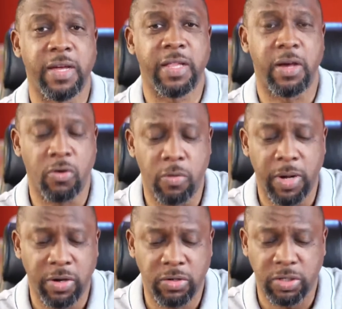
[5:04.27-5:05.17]
their home.
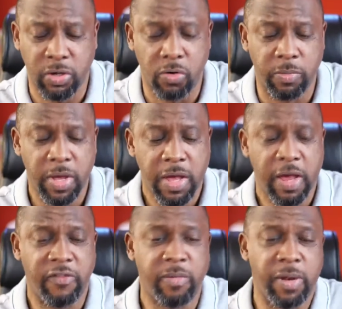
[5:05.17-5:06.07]
And not just a home.
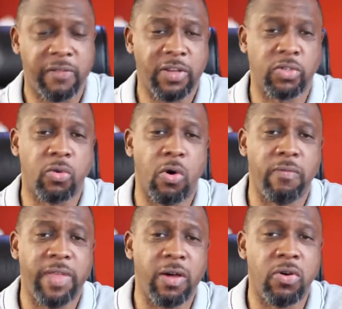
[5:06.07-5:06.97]
Every believer should
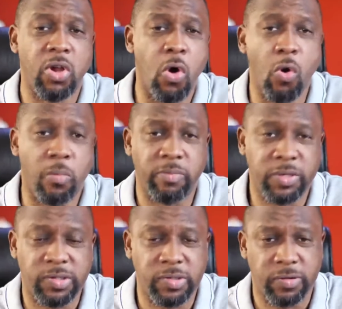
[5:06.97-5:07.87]
own their own
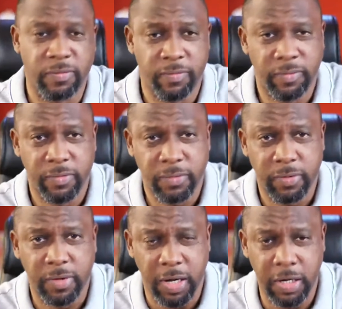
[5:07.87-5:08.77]
homes.
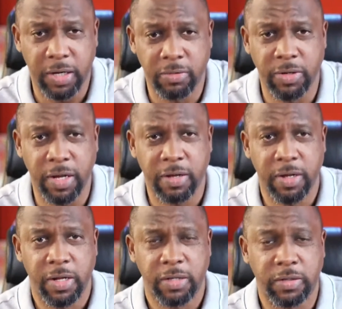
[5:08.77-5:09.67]
Hallelujah.
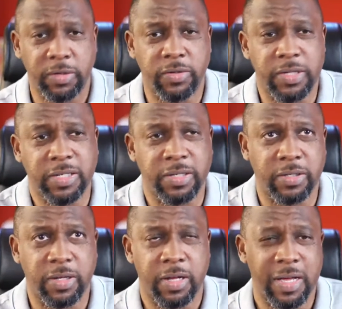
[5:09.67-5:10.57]
So this
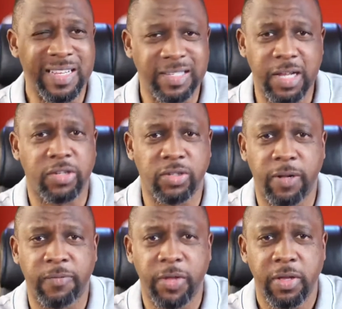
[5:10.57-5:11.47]
is
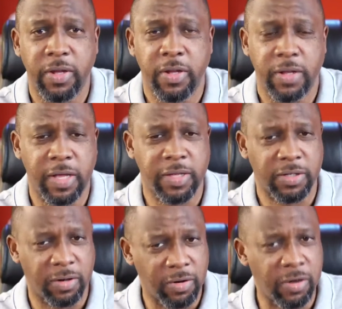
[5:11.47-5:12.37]
essential. Now
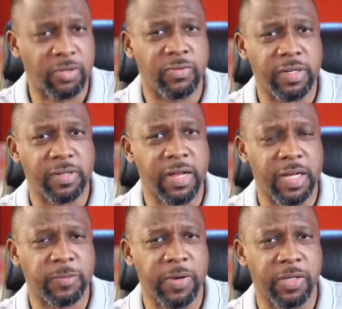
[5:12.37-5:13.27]
there's a luxury
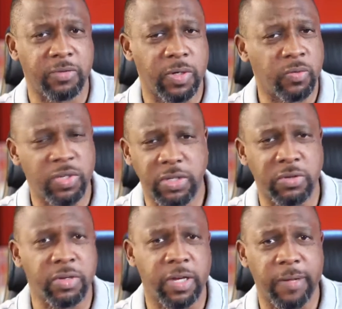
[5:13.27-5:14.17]
aspect to it, which is
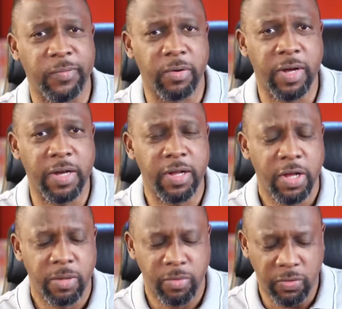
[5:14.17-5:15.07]
okay. All right.
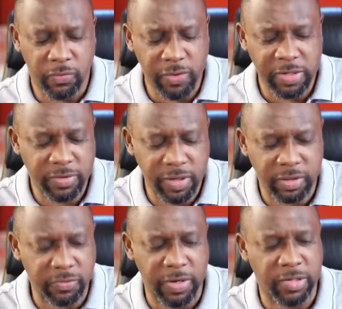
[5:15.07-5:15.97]
But first
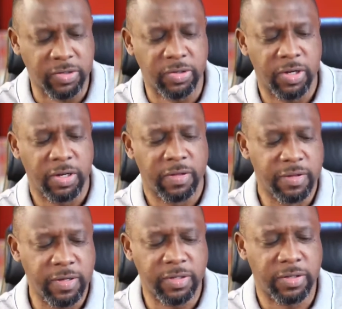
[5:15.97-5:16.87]
things first.
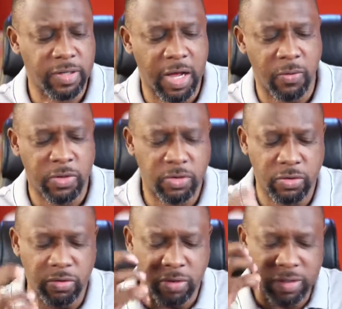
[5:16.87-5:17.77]
This, I want
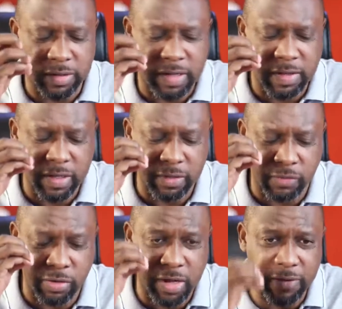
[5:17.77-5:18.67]
you to understand that if
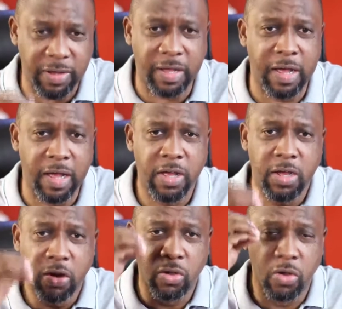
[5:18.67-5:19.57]
you don't have a car,
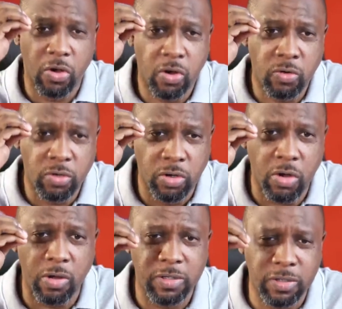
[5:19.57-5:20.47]

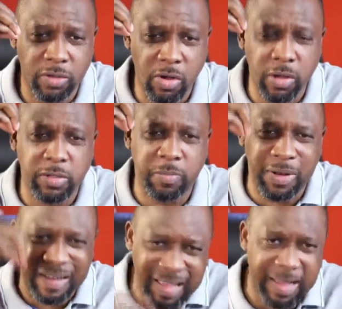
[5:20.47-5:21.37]
God's
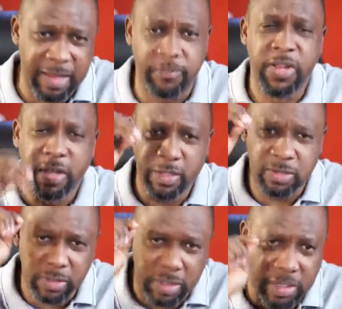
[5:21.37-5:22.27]
plan
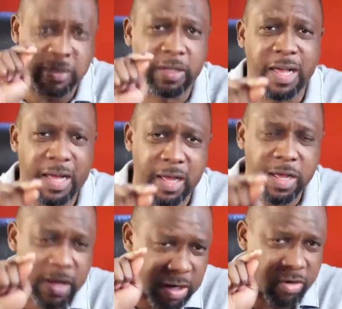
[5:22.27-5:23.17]
is to get a car
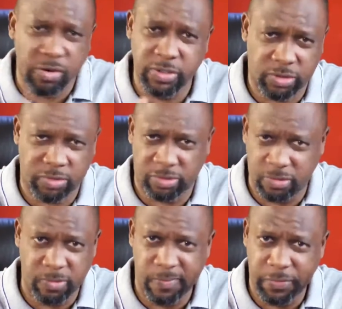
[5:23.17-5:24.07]
across to
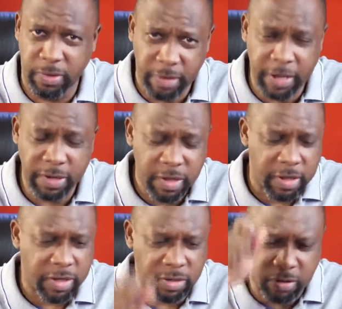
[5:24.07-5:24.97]
you. All right?
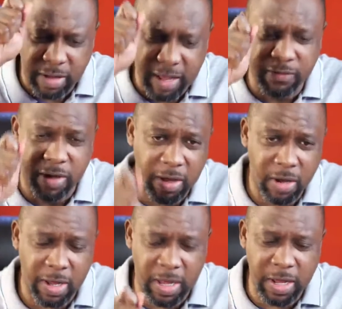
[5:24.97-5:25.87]
You don't have a
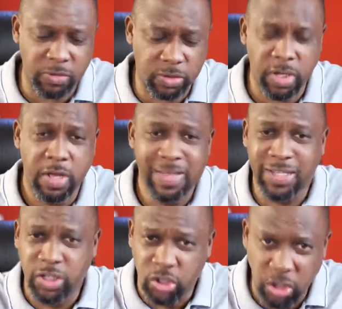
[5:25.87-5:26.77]
house
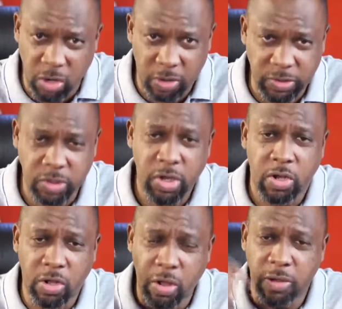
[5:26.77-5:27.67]
that is yours.
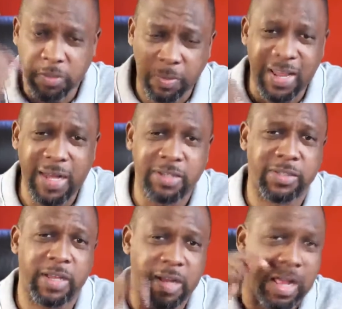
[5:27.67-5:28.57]
God's plan is
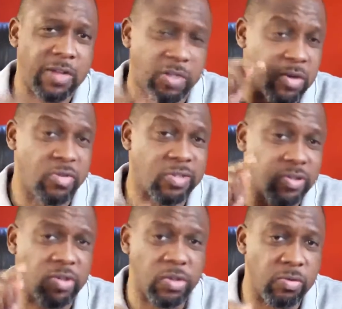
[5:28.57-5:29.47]
to get a house across
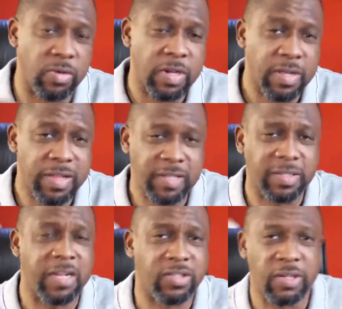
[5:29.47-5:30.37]
to you. The
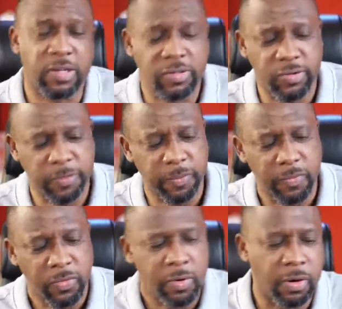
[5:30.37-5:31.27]
essentials.
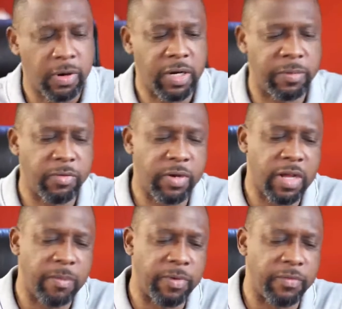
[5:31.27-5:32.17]
All right, let me read
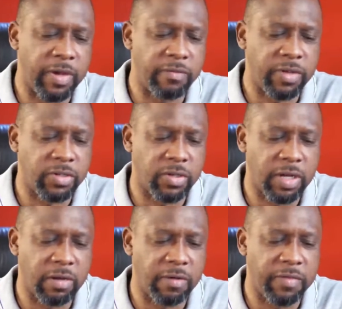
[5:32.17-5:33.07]
the Amplified version.
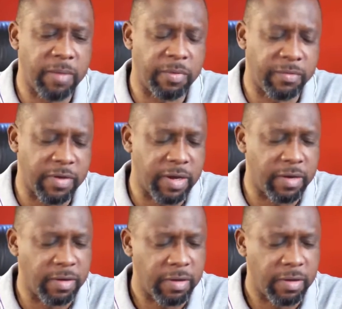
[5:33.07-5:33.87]
I love the Amplified.